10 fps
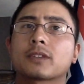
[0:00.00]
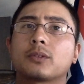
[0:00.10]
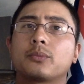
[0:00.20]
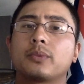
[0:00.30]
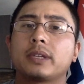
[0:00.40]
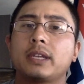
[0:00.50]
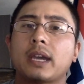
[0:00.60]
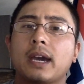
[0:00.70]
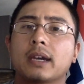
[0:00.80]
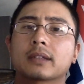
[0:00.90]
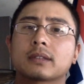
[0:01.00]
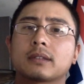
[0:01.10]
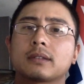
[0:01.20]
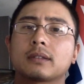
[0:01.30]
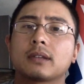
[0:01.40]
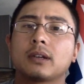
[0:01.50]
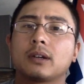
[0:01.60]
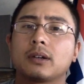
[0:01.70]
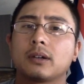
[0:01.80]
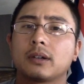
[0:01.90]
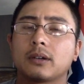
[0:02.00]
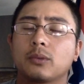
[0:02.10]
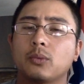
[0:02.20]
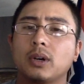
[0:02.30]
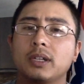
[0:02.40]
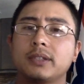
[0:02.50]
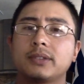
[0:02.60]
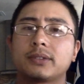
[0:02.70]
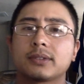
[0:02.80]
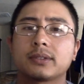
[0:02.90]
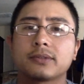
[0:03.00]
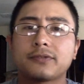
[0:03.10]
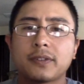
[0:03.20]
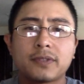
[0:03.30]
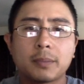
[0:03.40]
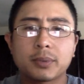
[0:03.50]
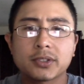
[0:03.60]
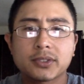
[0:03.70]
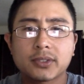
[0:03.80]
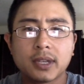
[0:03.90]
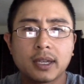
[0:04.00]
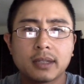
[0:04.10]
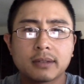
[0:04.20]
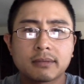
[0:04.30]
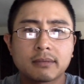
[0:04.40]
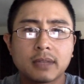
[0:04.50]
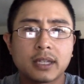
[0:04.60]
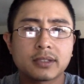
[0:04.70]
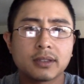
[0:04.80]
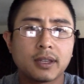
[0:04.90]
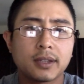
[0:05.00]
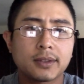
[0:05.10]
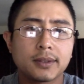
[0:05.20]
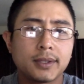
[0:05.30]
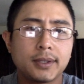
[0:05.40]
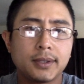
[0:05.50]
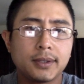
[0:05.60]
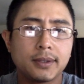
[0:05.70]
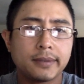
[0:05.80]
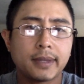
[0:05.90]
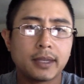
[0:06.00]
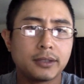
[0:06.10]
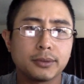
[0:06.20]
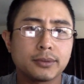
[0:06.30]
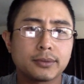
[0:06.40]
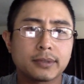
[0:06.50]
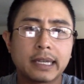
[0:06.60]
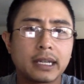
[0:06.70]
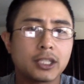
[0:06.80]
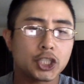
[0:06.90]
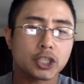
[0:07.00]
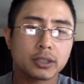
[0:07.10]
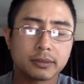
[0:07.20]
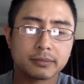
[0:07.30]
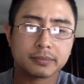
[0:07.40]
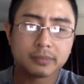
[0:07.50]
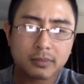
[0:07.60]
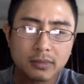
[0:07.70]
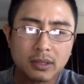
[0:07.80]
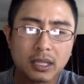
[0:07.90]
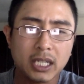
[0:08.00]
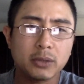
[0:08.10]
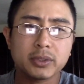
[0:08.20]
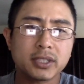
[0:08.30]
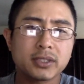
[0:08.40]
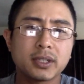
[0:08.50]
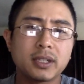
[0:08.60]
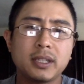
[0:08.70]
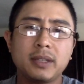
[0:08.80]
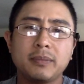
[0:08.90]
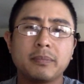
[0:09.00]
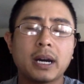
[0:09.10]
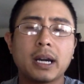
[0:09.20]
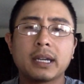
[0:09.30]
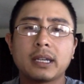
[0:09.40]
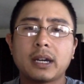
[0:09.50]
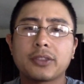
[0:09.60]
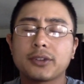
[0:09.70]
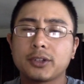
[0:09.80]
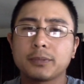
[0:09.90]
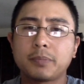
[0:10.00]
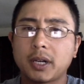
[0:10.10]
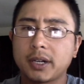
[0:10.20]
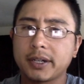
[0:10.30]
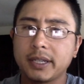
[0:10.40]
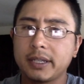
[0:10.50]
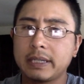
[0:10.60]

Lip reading: React was 50% less likely that you'll get injured. And it was a study by a third party